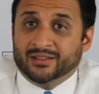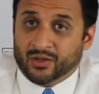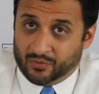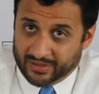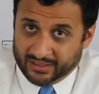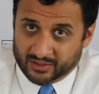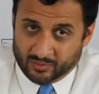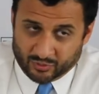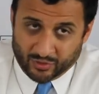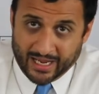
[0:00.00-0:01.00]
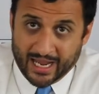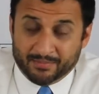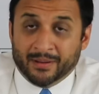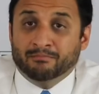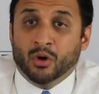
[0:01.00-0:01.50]
Don't forget to subscribe,
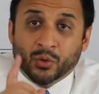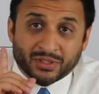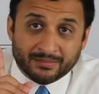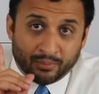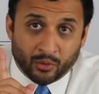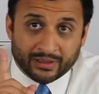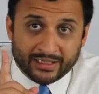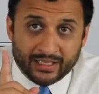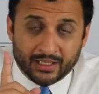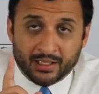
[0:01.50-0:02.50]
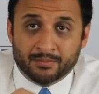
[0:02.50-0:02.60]
but most importantly,